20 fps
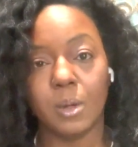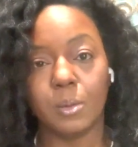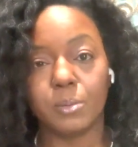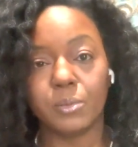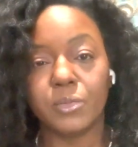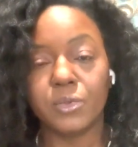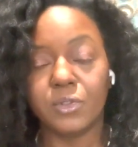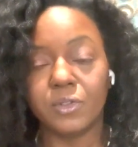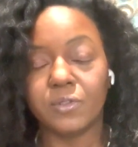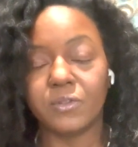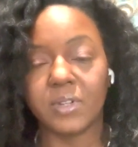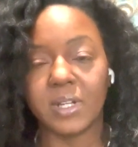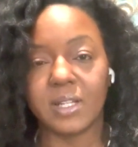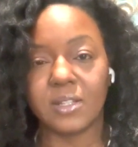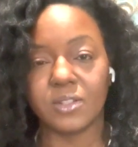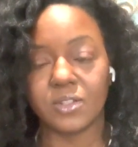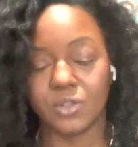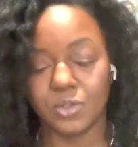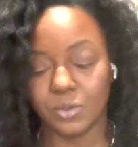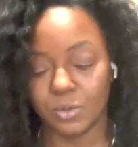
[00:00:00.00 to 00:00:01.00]
move
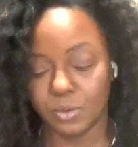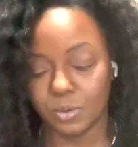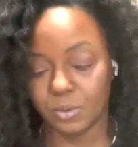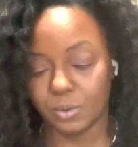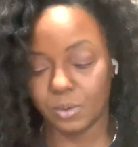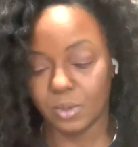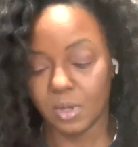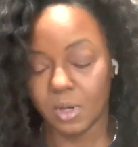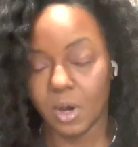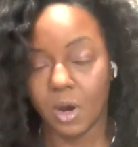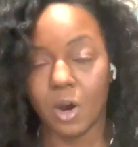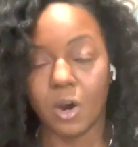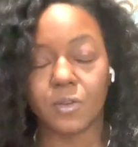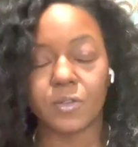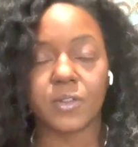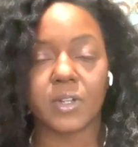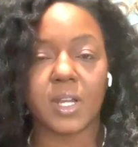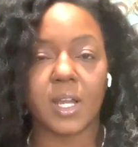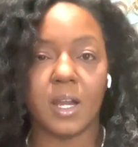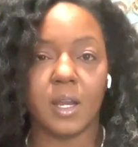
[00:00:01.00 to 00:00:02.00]
into
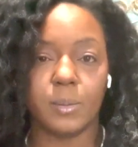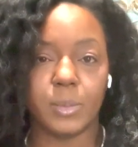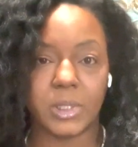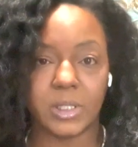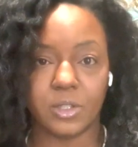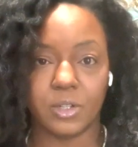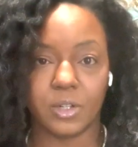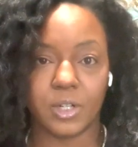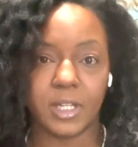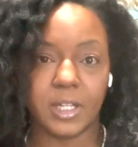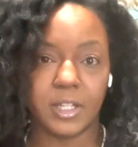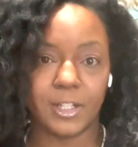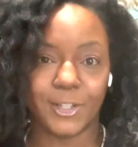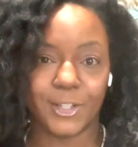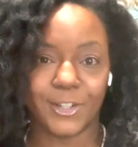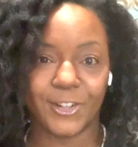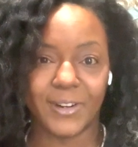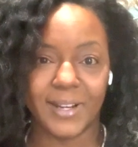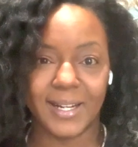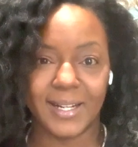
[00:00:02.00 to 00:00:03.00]
overcoming your inner
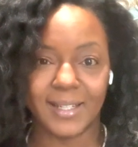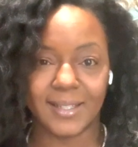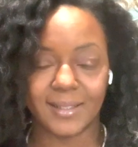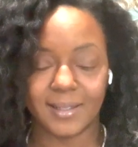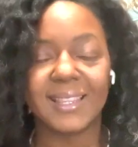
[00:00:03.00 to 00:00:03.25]
critic.